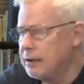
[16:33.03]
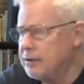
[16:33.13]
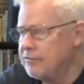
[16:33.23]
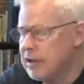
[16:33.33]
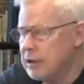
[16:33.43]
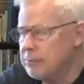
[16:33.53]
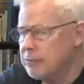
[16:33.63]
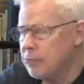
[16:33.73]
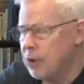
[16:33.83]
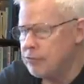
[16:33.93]

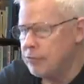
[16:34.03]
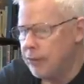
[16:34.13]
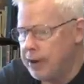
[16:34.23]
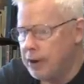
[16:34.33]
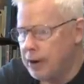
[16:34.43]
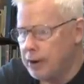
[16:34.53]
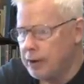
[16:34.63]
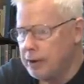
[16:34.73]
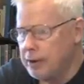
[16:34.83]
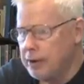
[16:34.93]
developed Russian radar.
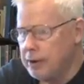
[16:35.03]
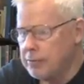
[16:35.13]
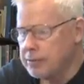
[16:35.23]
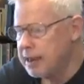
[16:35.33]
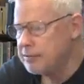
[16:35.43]
But